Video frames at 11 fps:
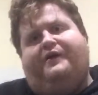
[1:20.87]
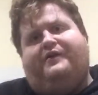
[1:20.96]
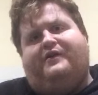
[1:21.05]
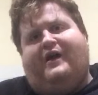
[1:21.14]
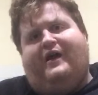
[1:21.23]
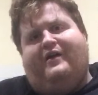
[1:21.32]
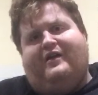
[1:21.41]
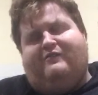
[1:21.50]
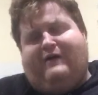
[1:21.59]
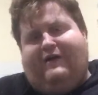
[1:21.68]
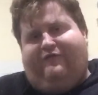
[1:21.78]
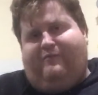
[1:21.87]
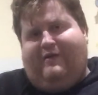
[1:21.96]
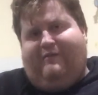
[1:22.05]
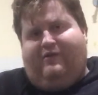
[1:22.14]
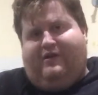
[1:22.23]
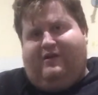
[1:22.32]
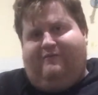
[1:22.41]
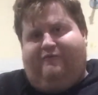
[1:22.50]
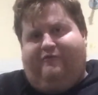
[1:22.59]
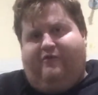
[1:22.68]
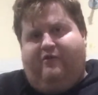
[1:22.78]
Okay, let's wait for people to come
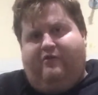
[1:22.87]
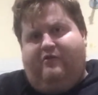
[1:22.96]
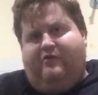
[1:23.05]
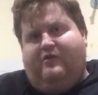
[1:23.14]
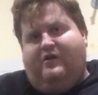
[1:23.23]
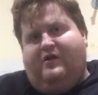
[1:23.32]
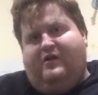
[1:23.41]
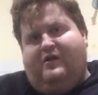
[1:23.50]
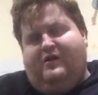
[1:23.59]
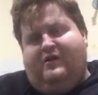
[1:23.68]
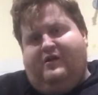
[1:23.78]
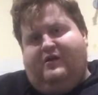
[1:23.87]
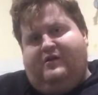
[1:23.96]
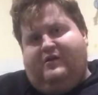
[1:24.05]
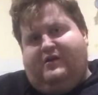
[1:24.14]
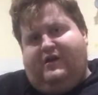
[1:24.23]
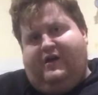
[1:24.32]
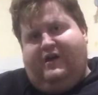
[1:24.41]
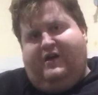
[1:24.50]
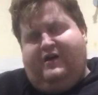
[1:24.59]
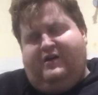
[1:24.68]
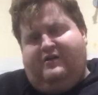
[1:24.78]
through.
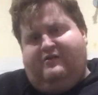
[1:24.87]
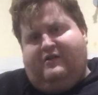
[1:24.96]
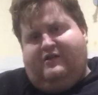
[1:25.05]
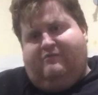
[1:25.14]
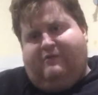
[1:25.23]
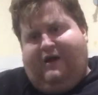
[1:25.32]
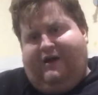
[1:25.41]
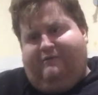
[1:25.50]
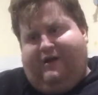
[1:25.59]
Okay, let's wait.